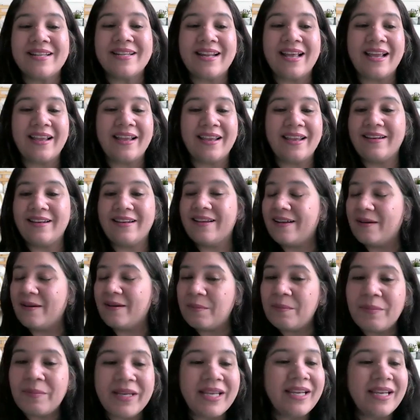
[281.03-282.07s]
and I can
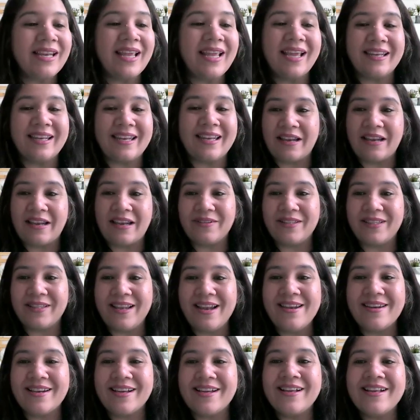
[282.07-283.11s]
completely connect with
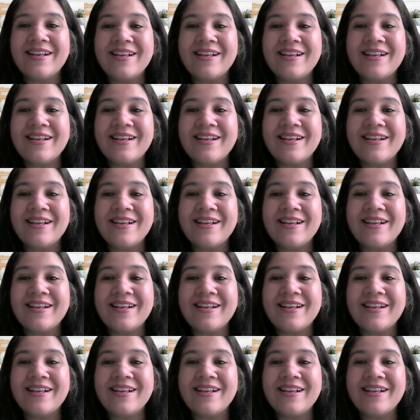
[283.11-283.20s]
it.